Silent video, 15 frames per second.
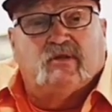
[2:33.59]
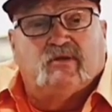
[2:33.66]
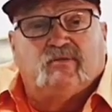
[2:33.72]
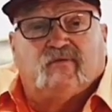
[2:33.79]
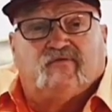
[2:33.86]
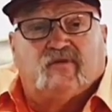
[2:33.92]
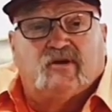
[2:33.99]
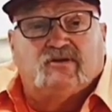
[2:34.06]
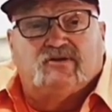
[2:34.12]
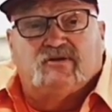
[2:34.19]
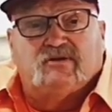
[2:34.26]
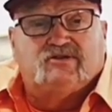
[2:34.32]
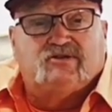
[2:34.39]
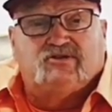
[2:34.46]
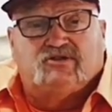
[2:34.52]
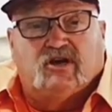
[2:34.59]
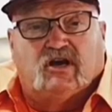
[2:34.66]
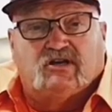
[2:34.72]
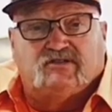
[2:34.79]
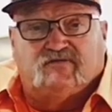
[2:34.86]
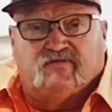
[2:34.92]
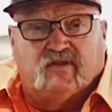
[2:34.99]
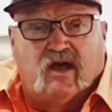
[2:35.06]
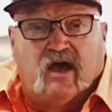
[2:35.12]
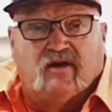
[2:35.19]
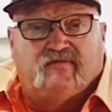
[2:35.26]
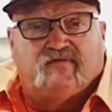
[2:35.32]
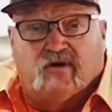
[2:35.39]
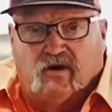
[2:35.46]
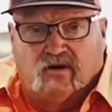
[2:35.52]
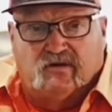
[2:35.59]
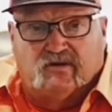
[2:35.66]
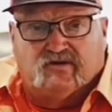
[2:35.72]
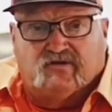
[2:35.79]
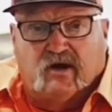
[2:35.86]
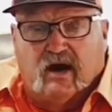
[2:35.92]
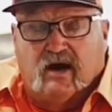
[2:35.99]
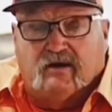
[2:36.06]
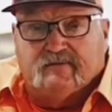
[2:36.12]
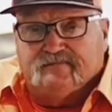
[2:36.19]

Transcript: referred to as the jaws of life on the track?